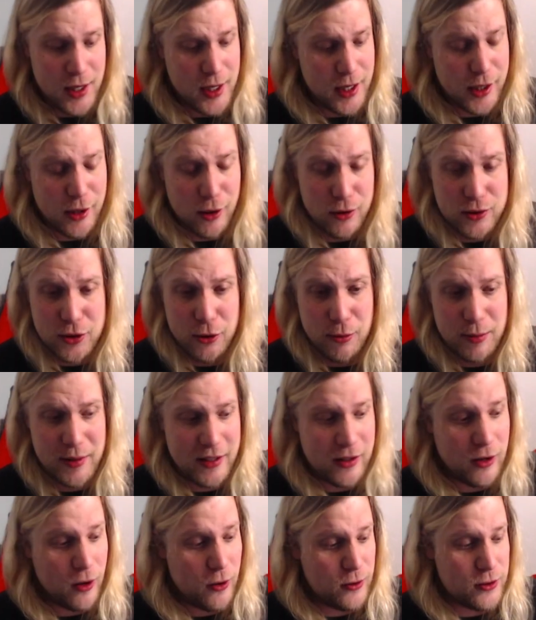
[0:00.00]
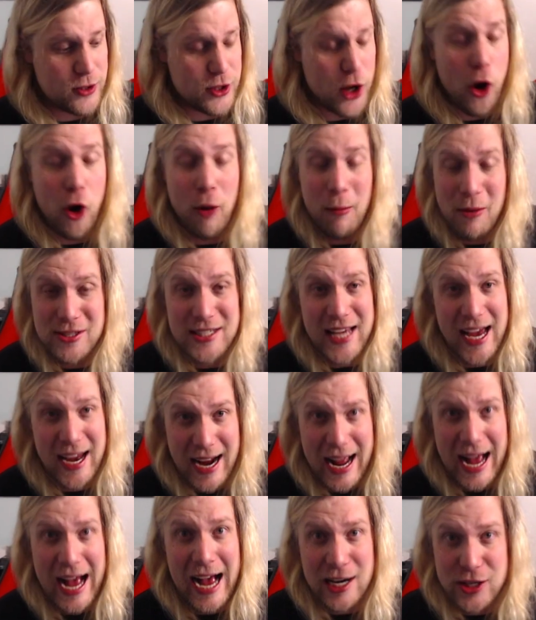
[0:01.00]
You know, two big goals, almost had
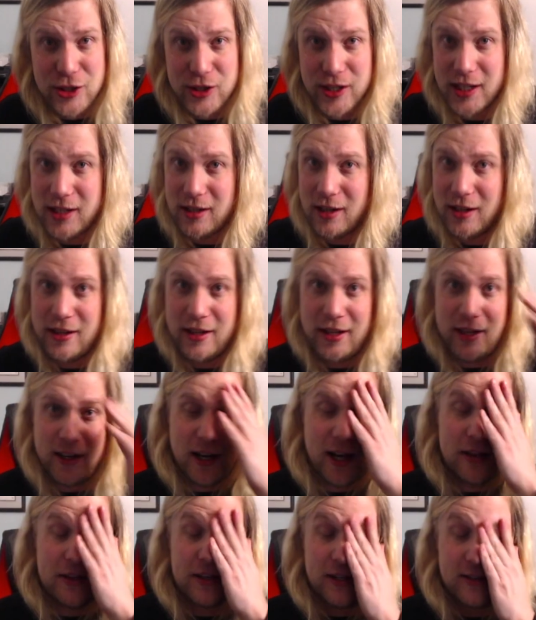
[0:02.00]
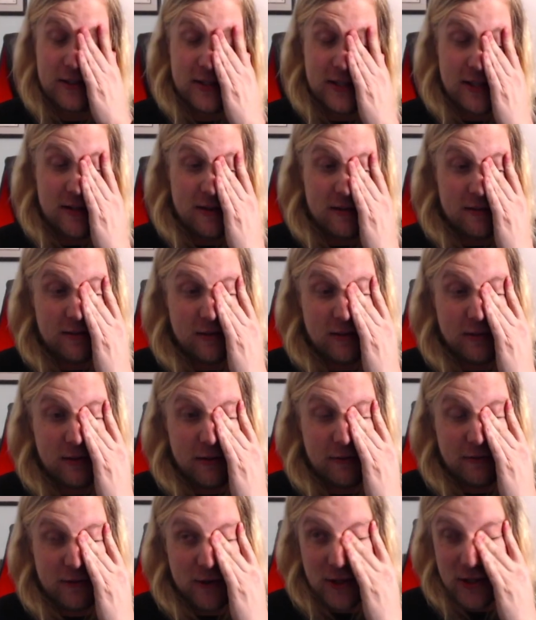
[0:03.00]
a hat trick on the uh, I think it was either
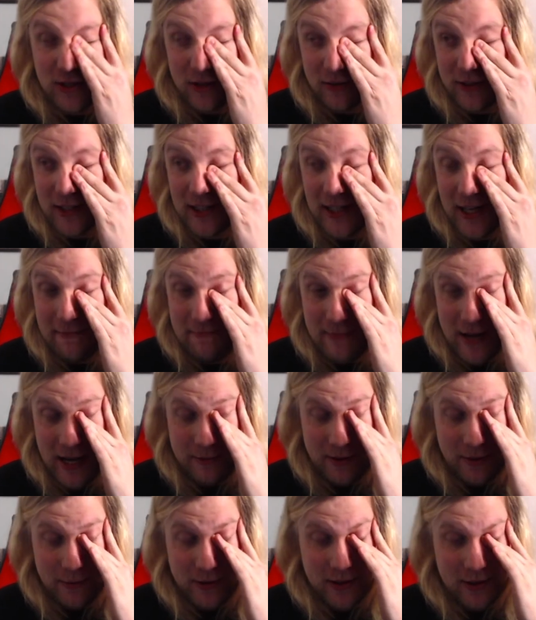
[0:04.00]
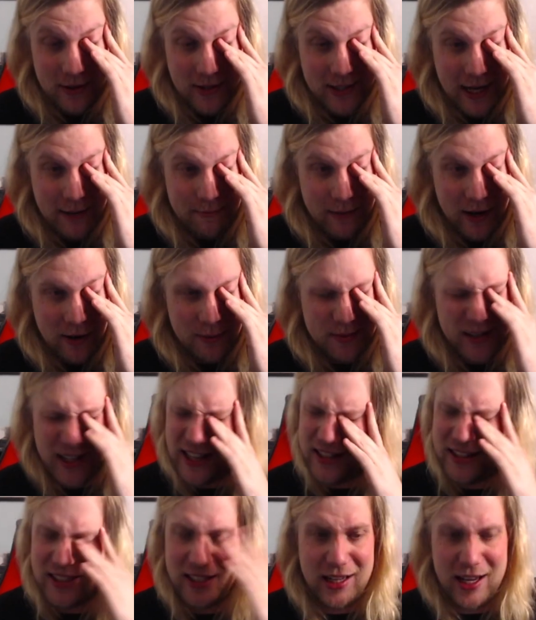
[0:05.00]
the first overtime maybe when there was that power play.
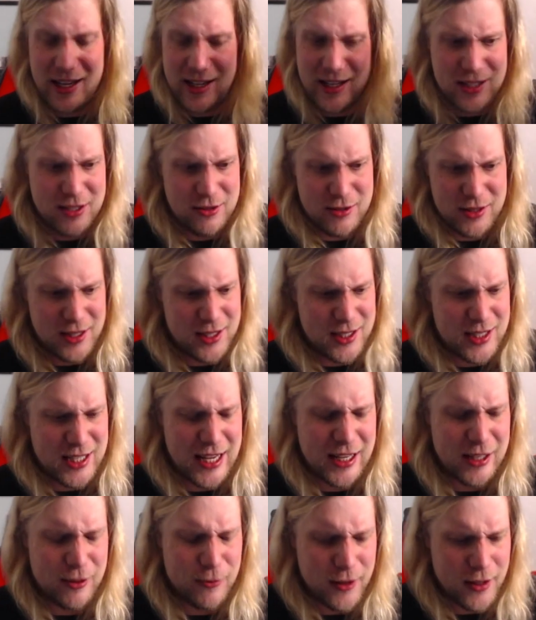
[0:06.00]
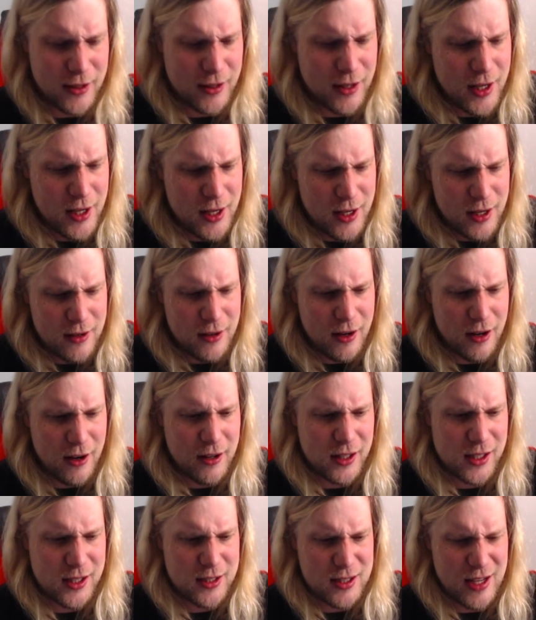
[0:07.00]
I think I guess it was in the second one
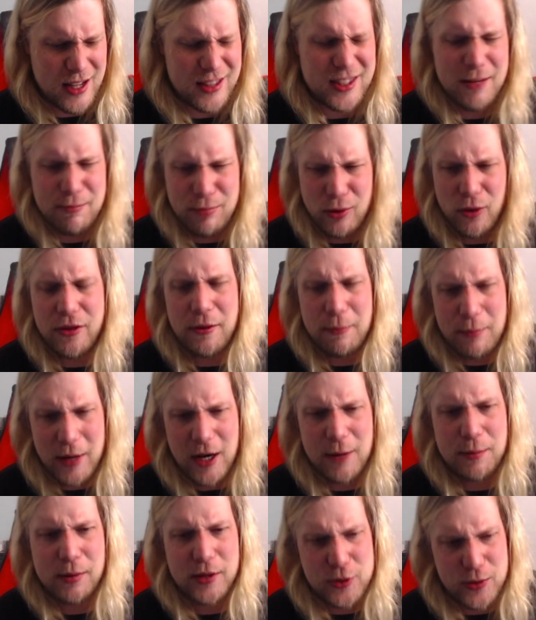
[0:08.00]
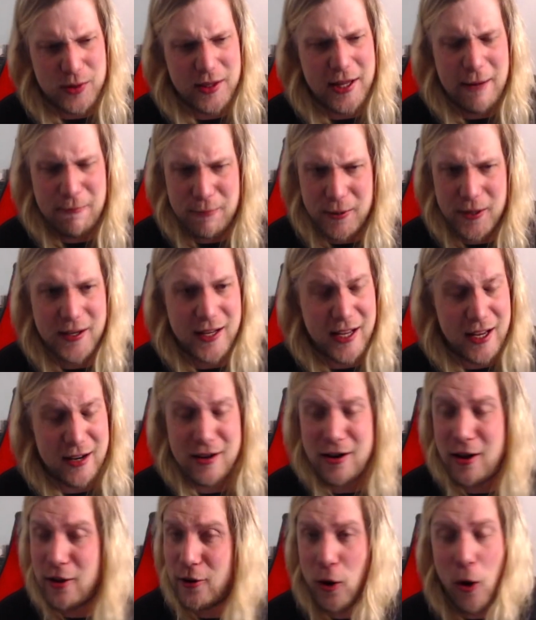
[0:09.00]
because uh, I think both the power plays were in that period. He had
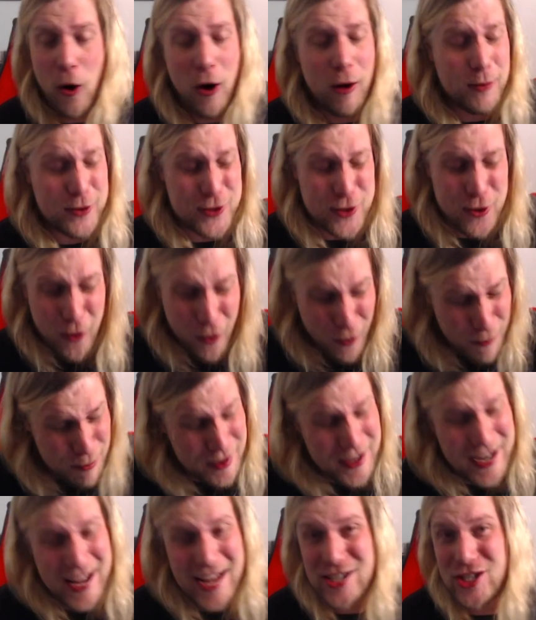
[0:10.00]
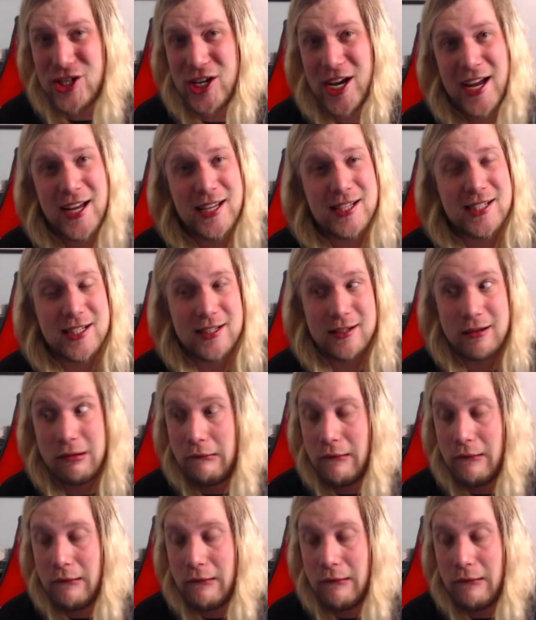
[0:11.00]
another almost an open net chance and